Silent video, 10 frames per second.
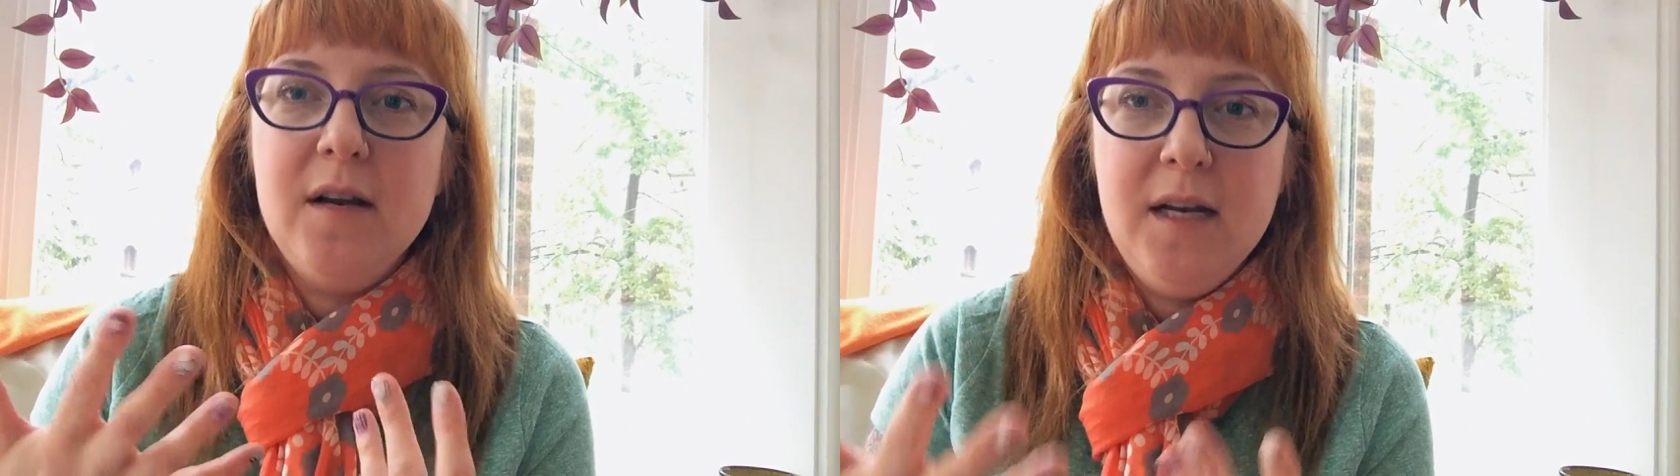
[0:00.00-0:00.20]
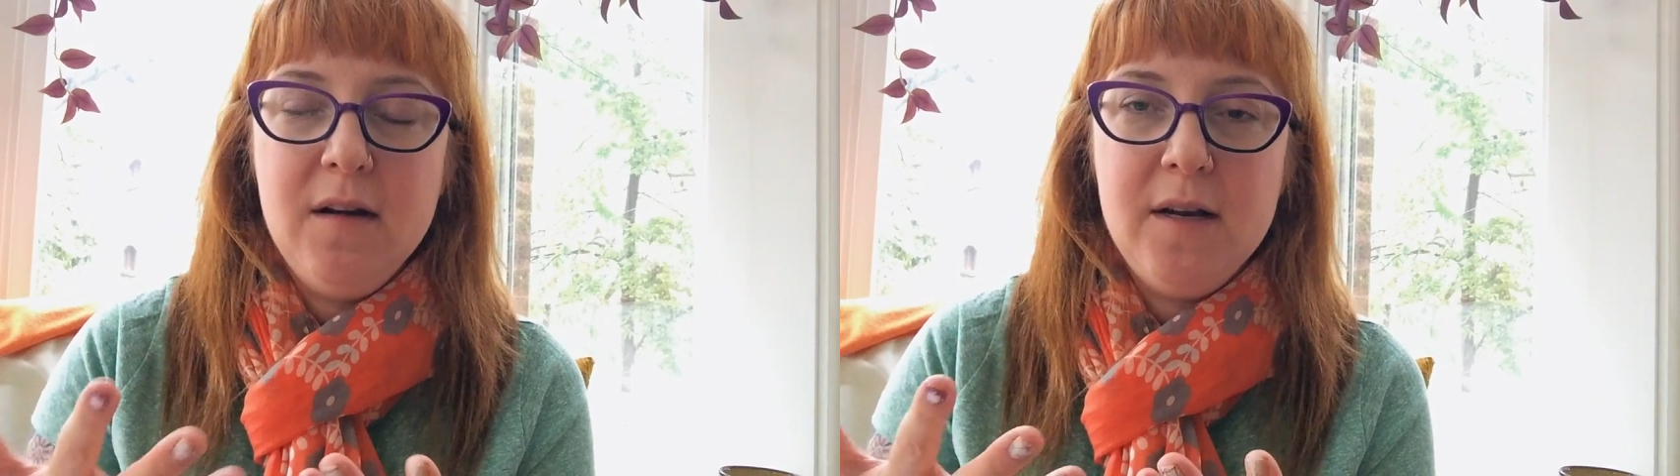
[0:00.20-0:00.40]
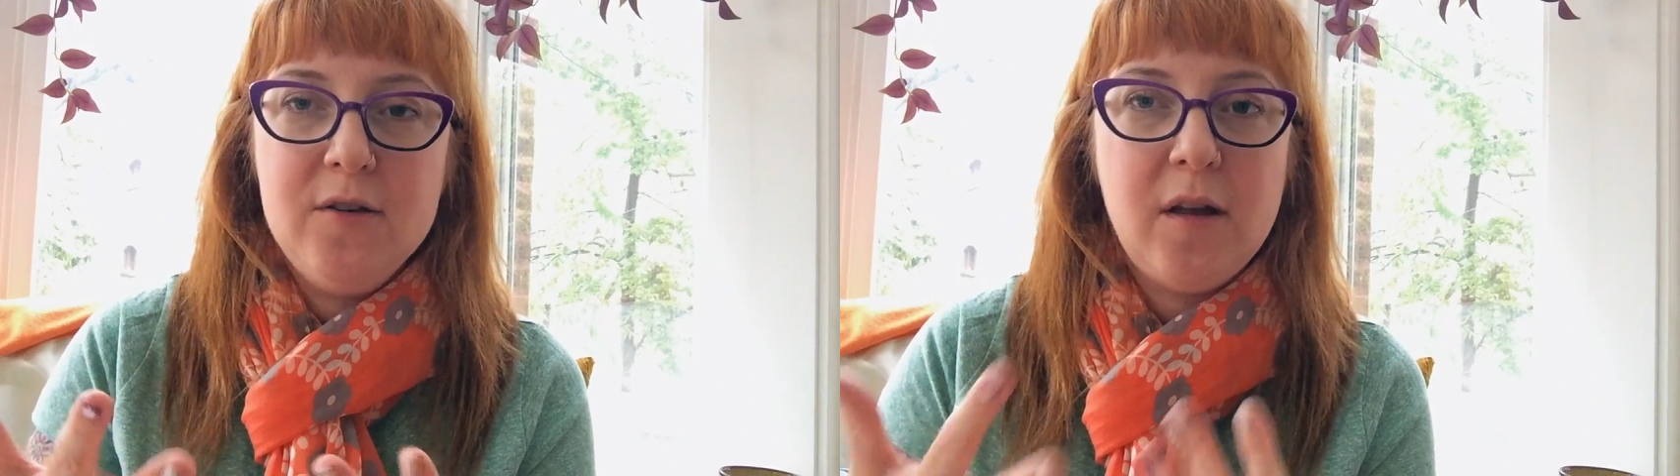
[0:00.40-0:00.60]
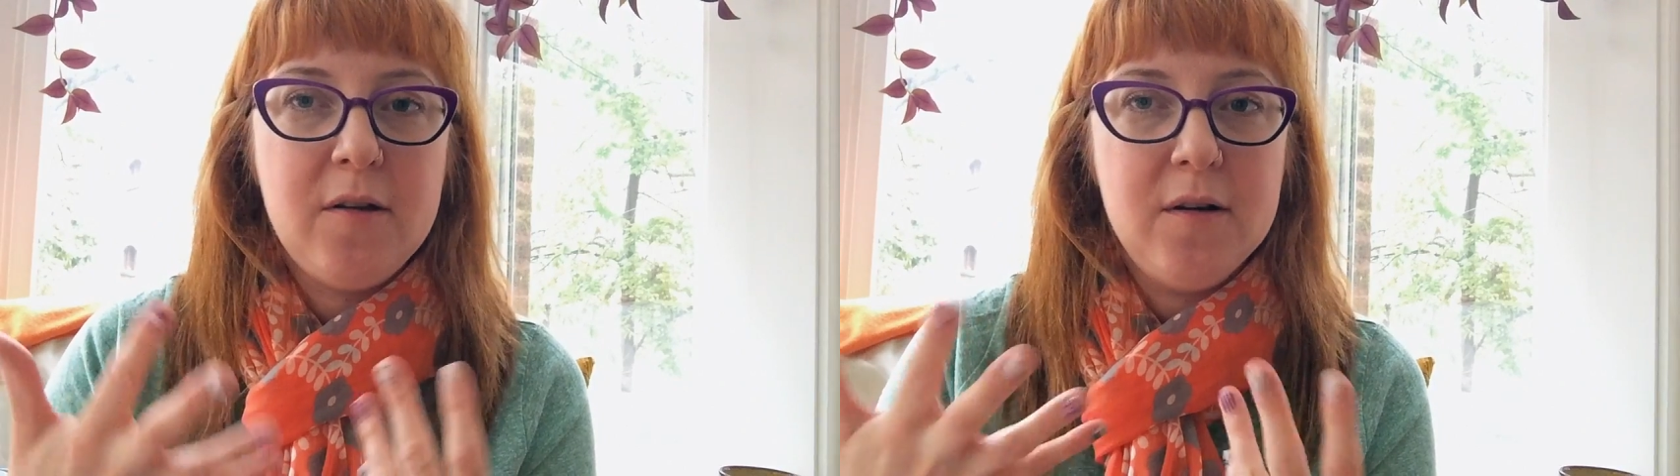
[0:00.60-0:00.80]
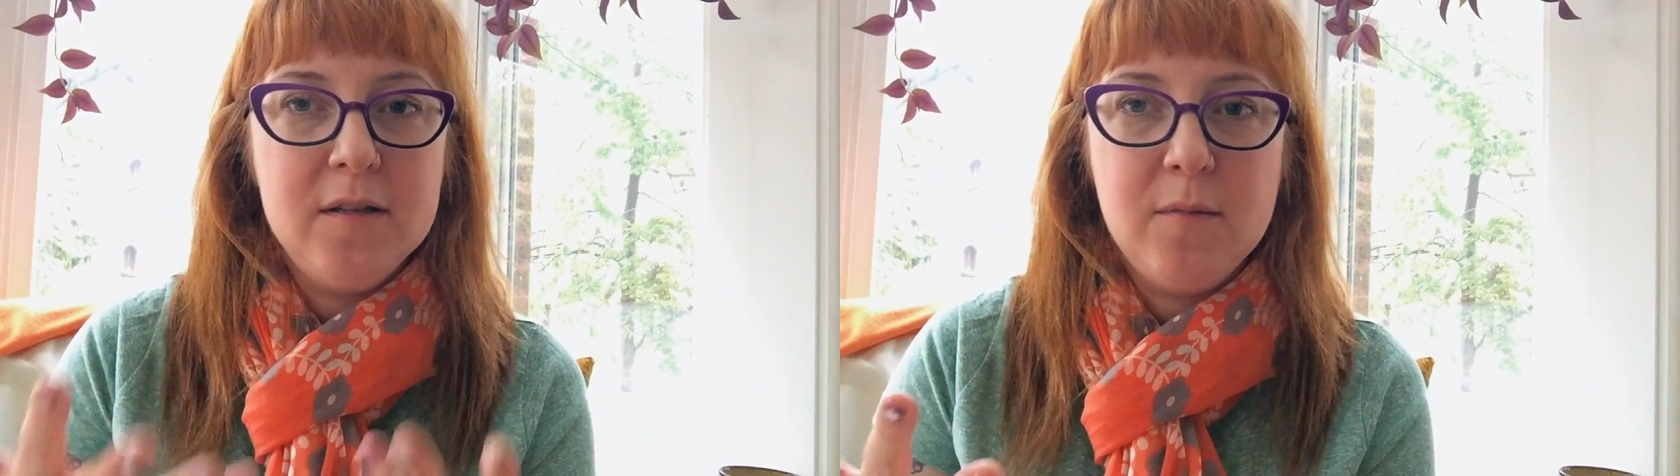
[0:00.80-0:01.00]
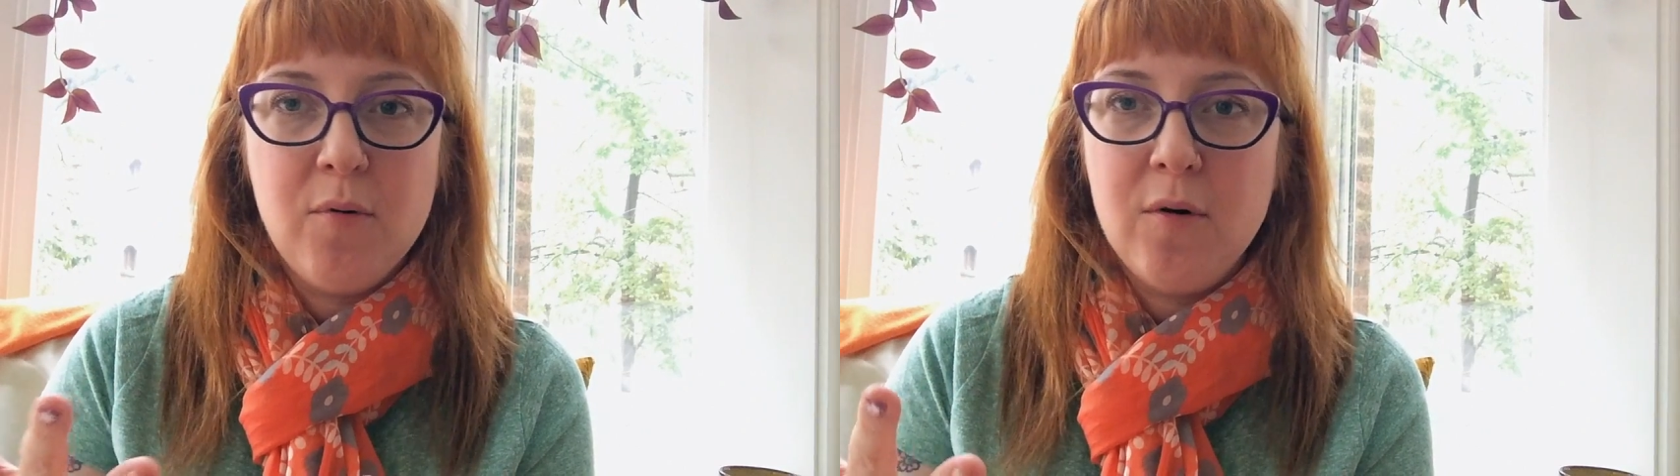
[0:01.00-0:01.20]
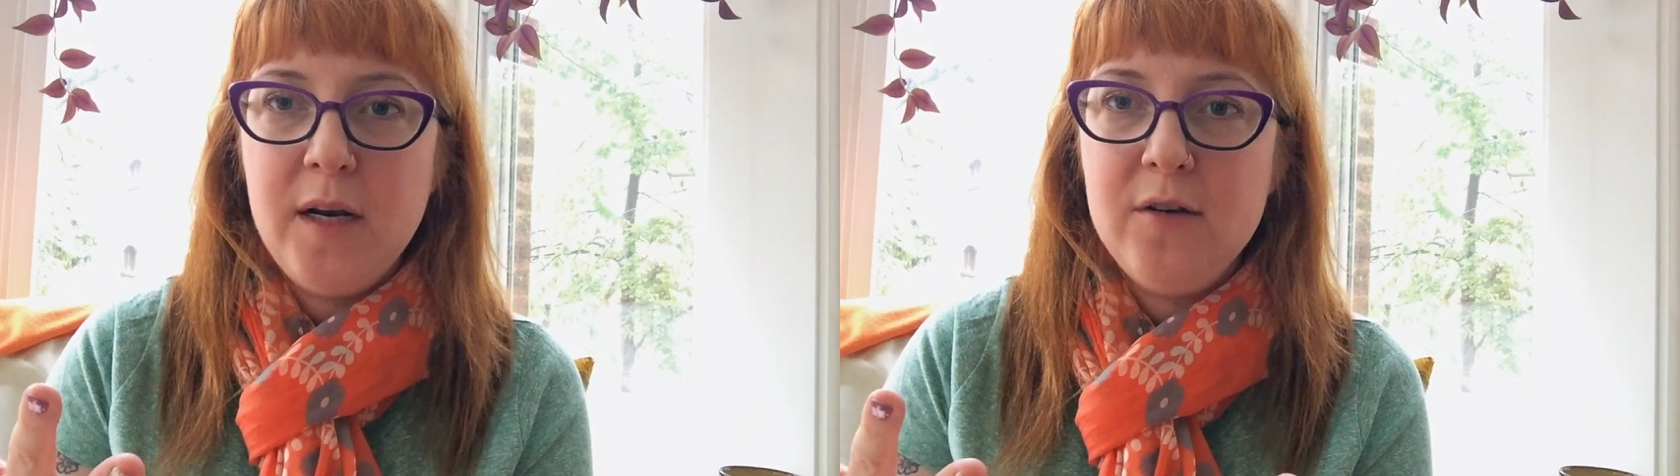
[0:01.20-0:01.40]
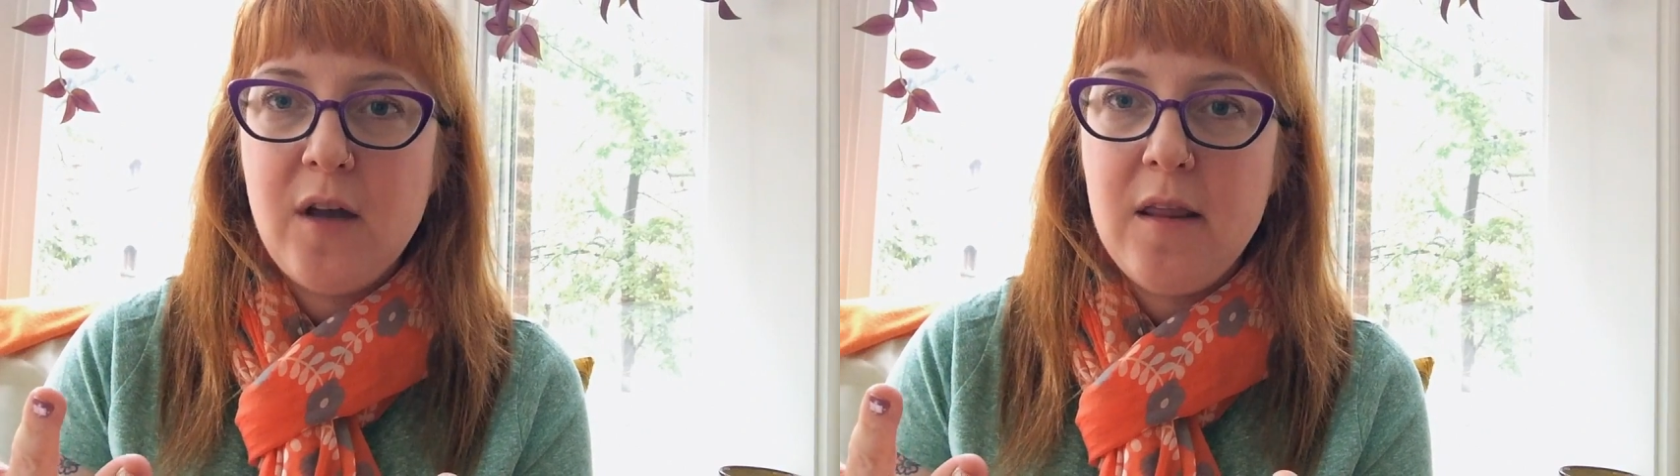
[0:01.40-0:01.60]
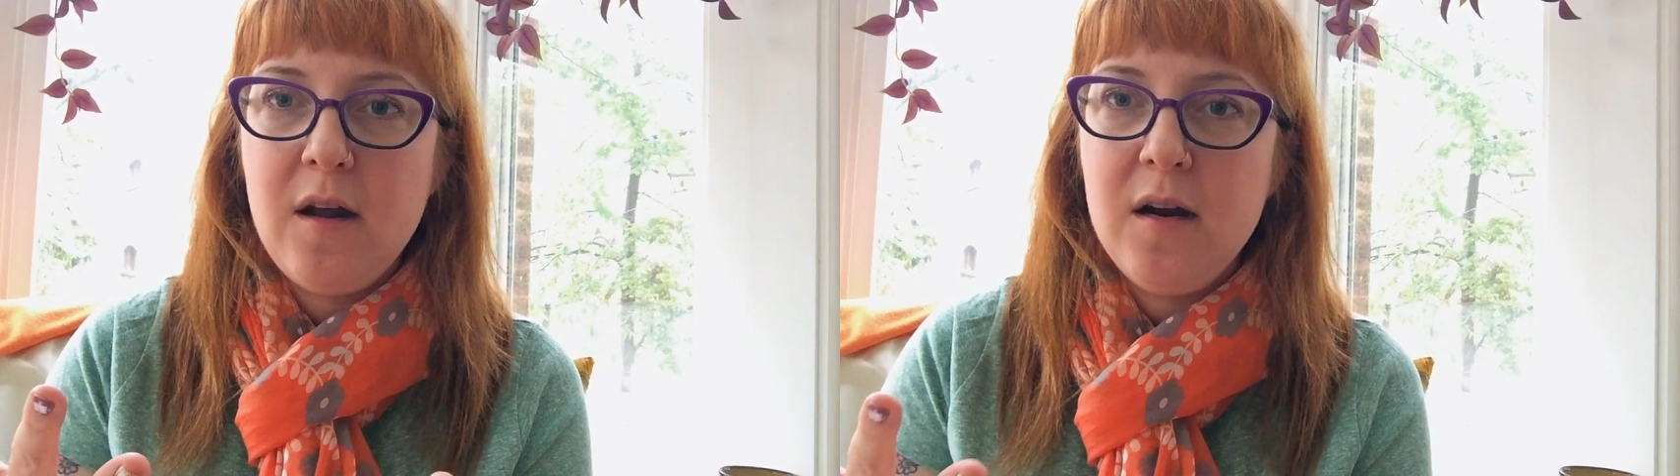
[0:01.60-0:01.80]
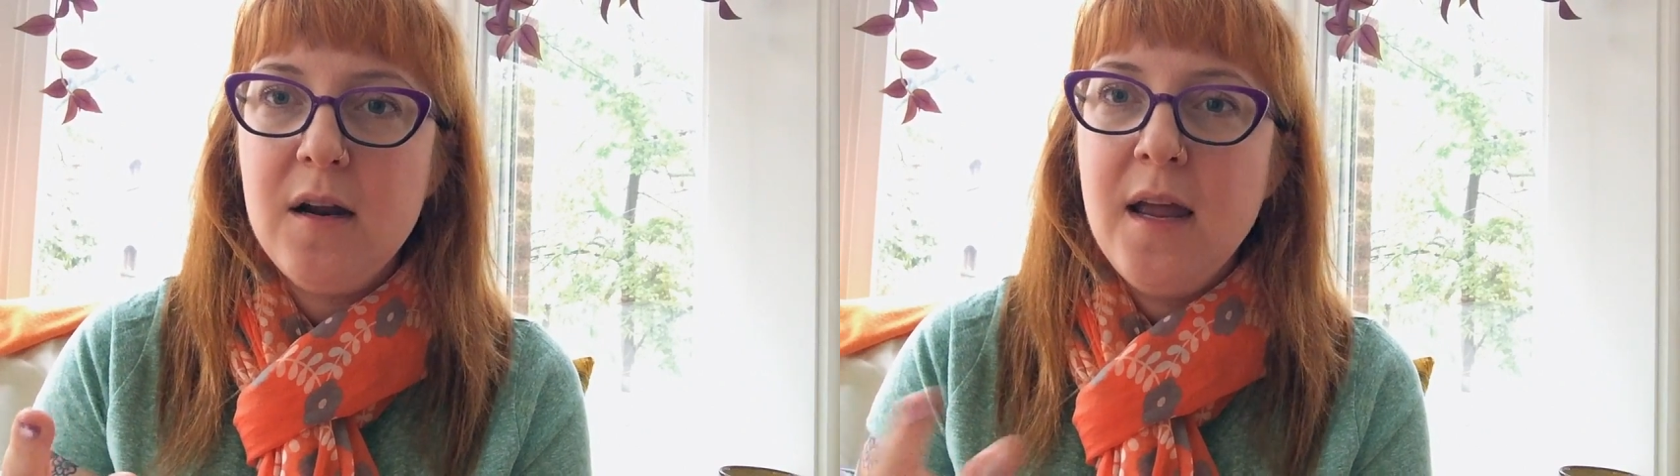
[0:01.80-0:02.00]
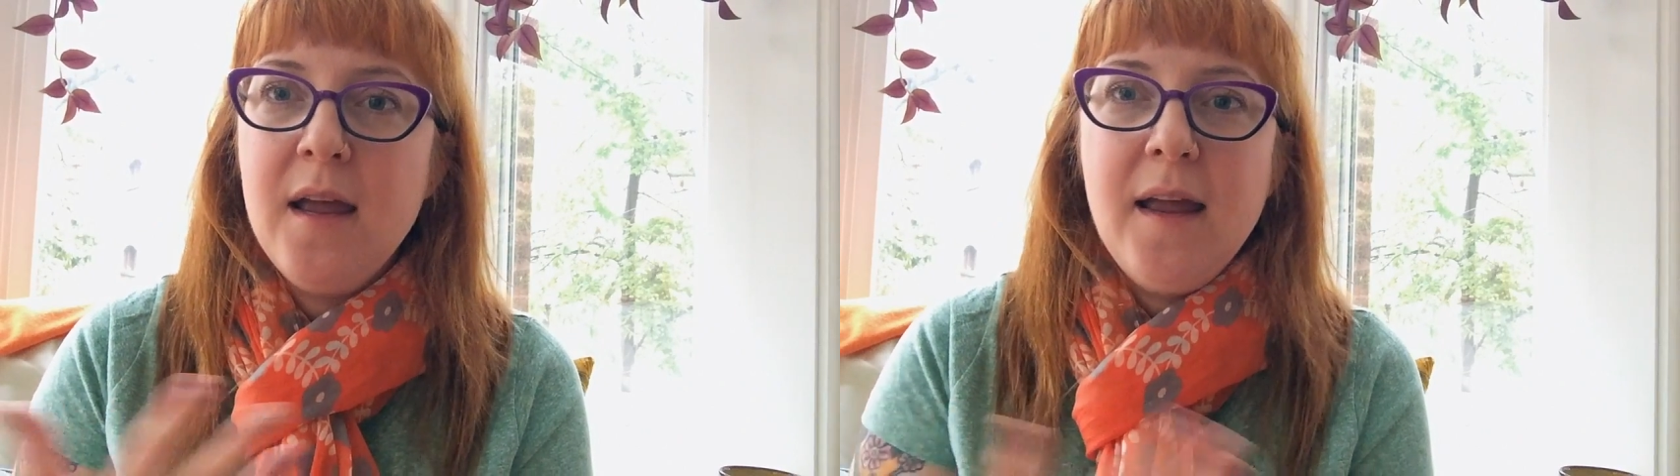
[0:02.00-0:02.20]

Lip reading: and hear each other and support each other.